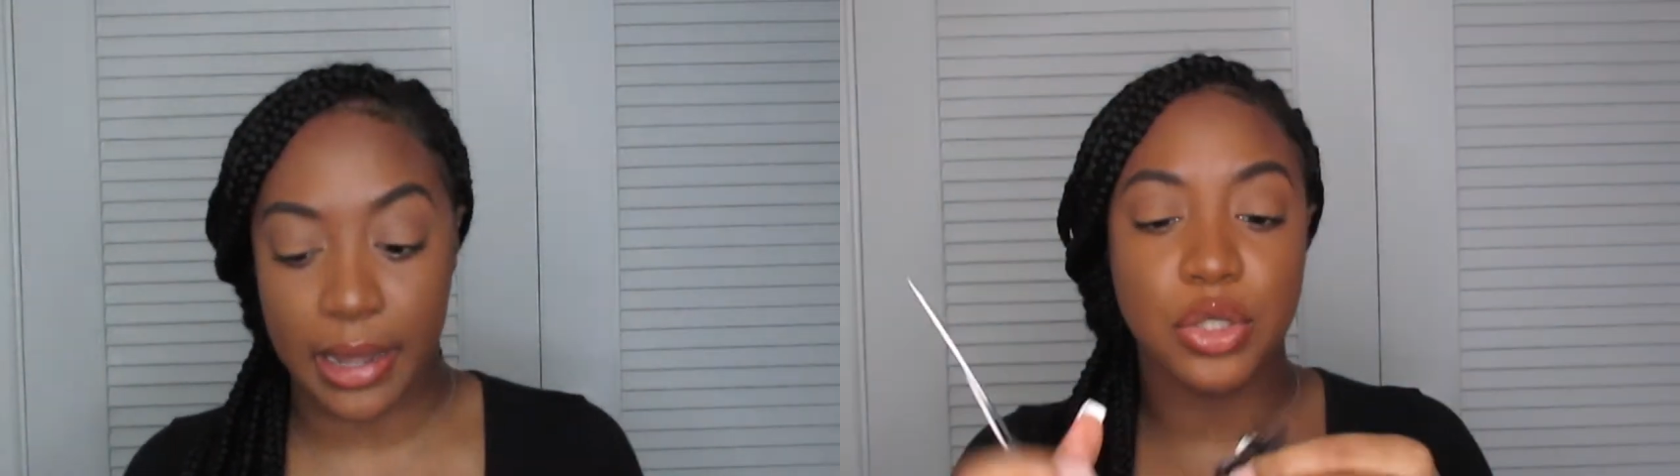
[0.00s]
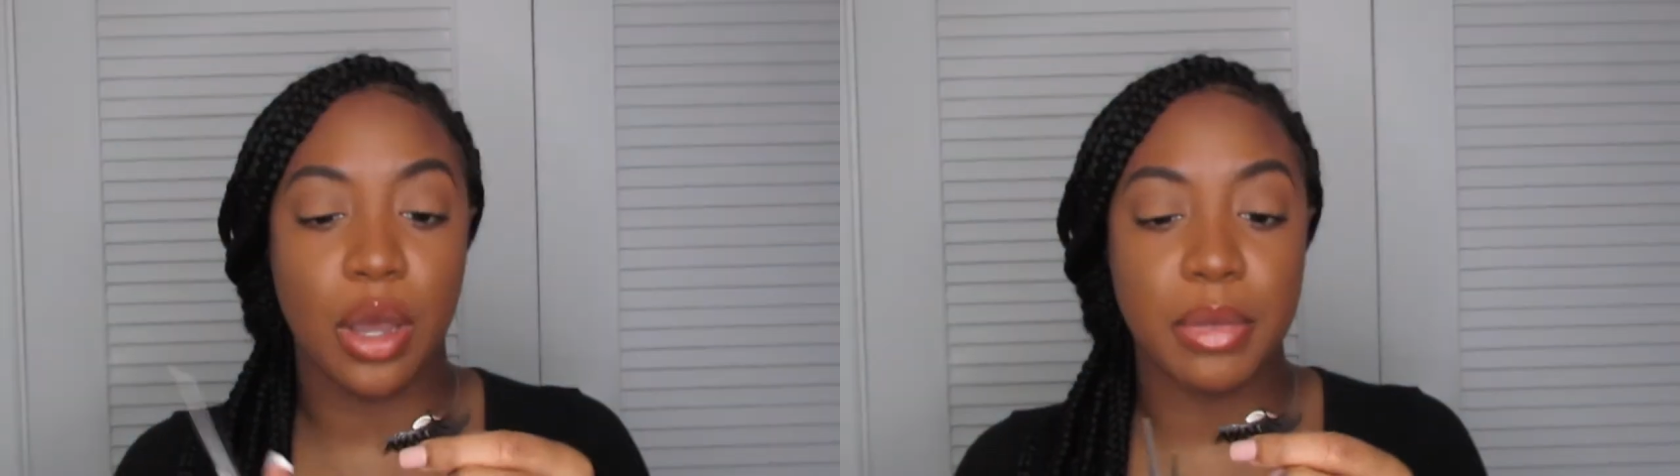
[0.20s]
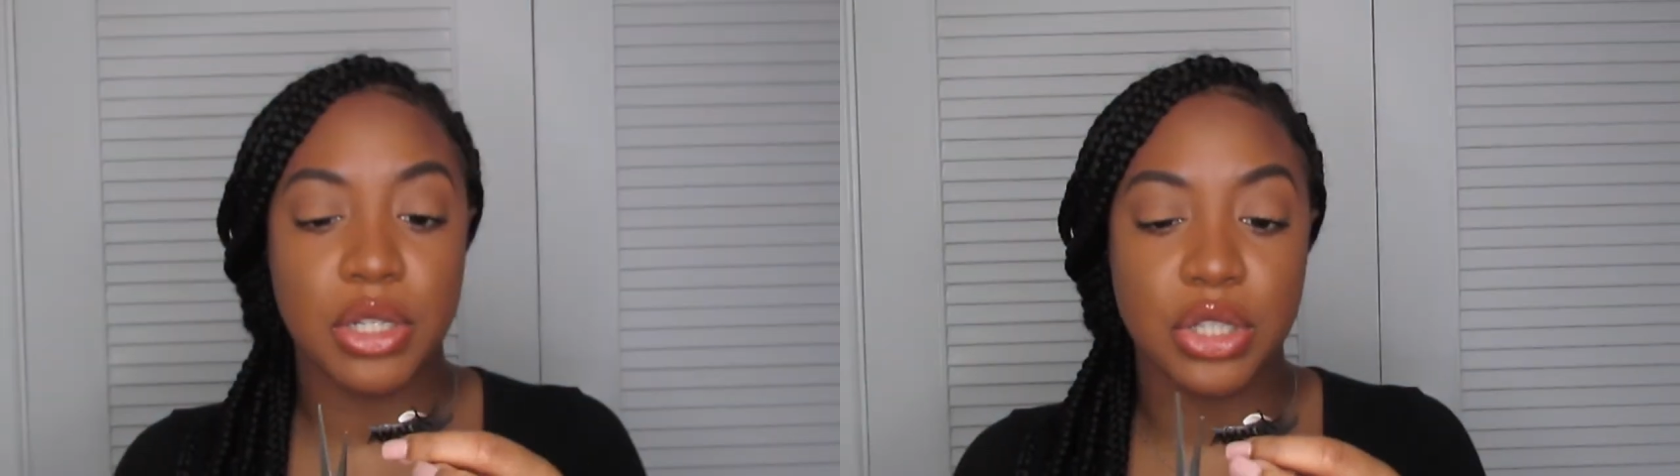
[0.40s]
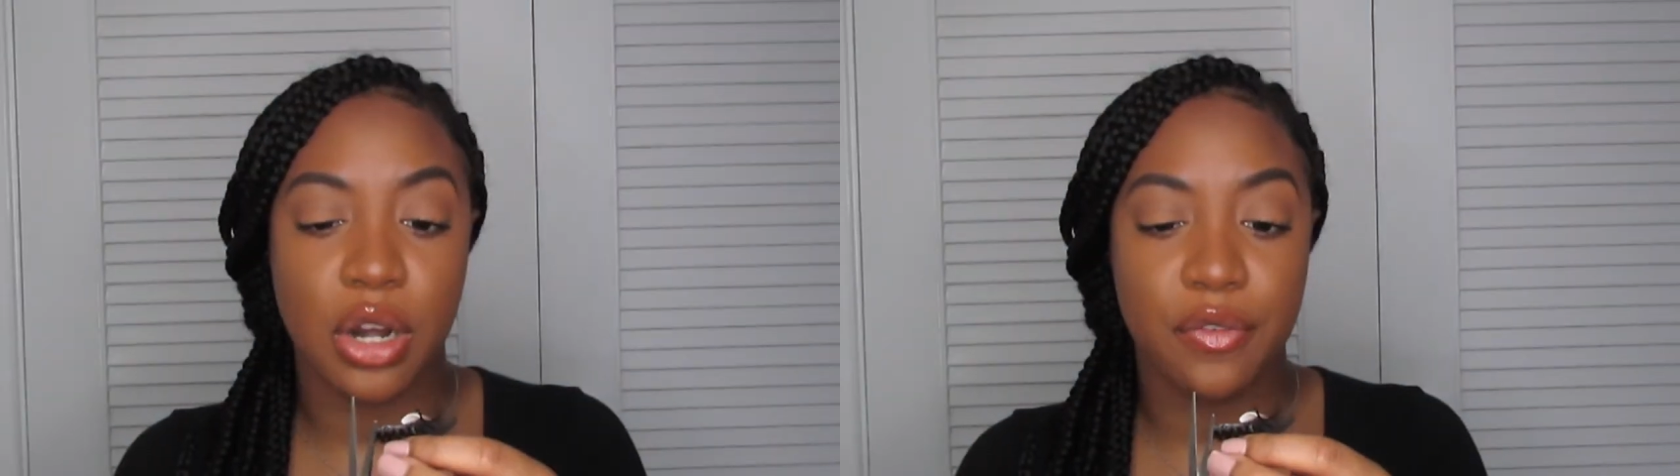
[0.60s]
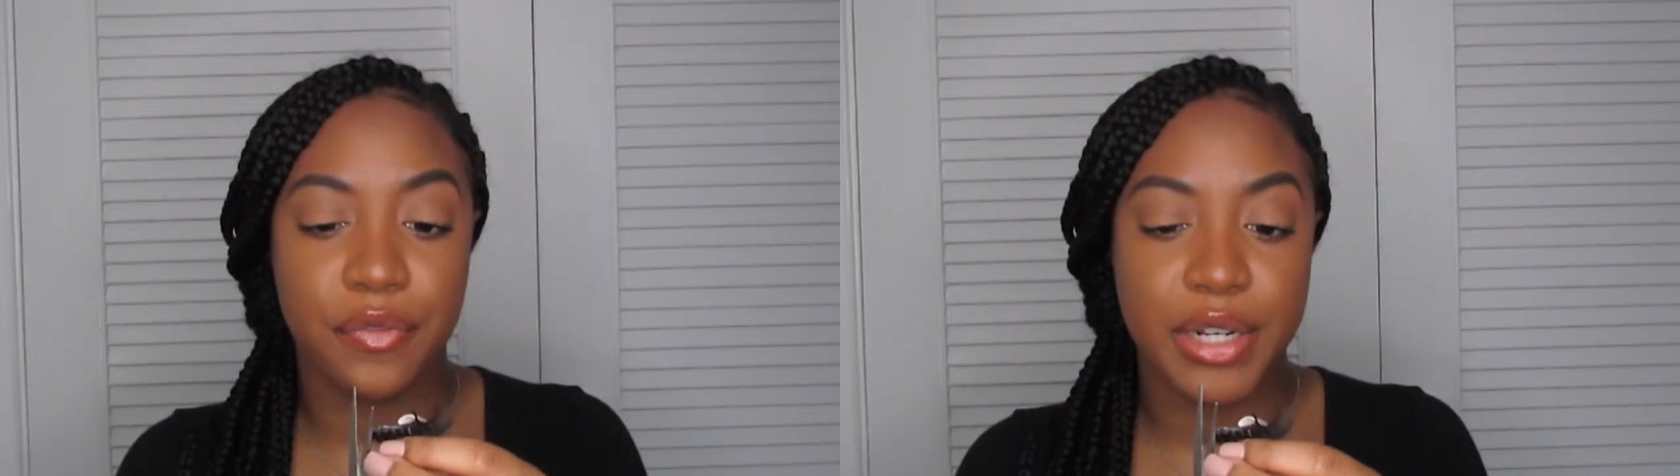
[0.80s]
So I'm going to start
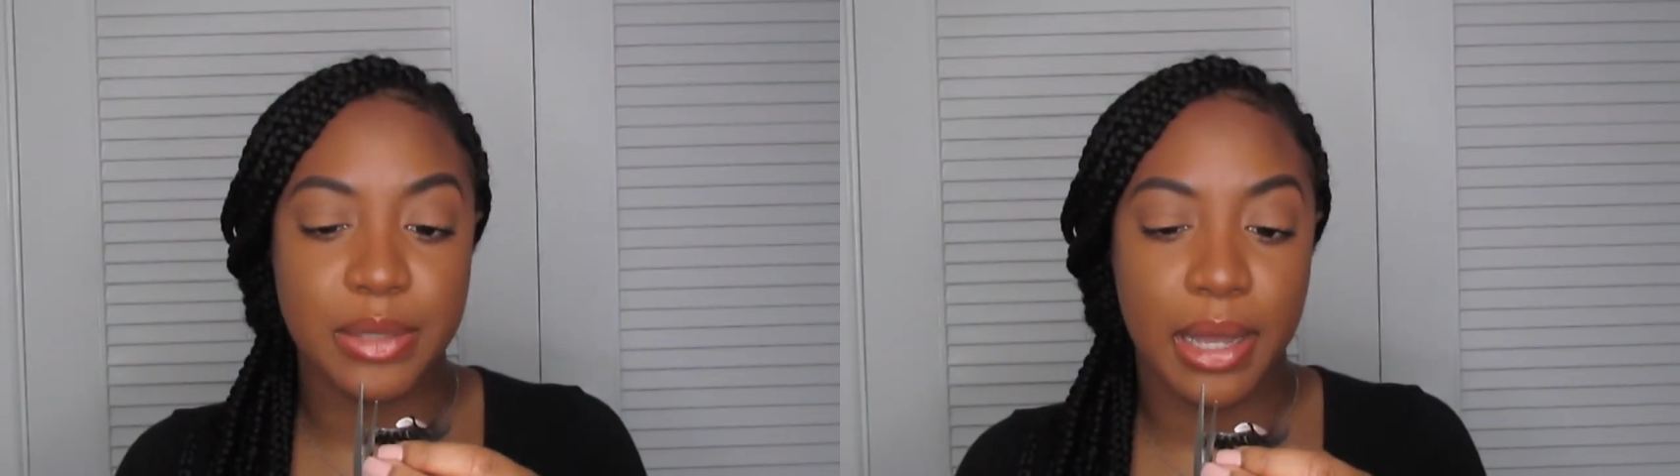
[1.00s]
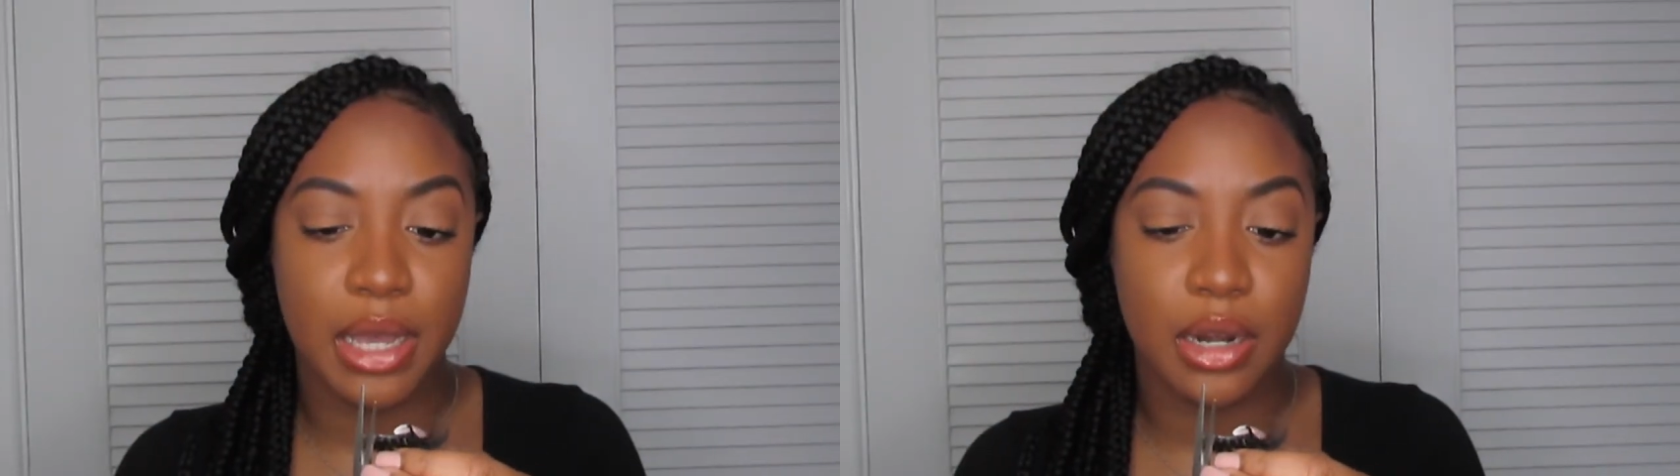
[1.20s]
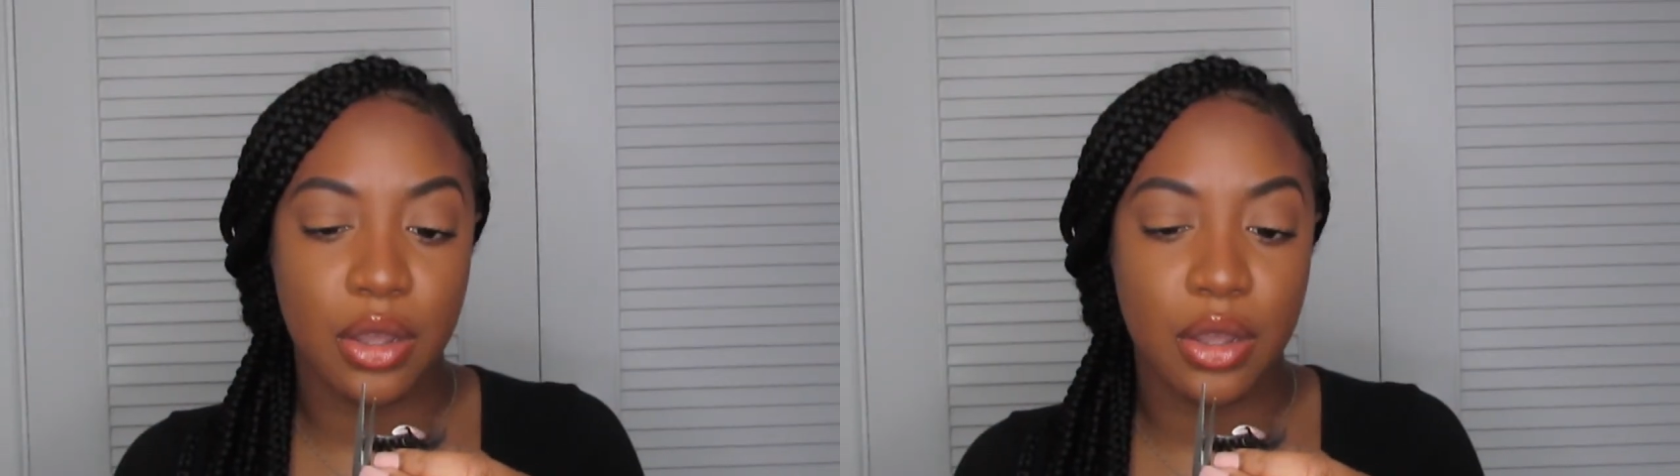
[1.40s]
off first by cutting